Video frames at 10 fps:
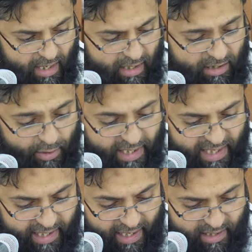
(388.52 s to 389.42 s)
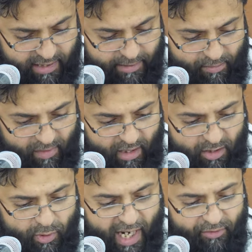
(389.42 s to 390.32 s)
So in any case,
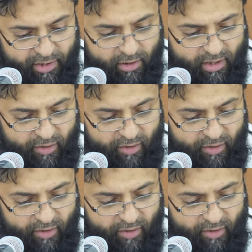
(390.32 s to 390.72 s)
you carry on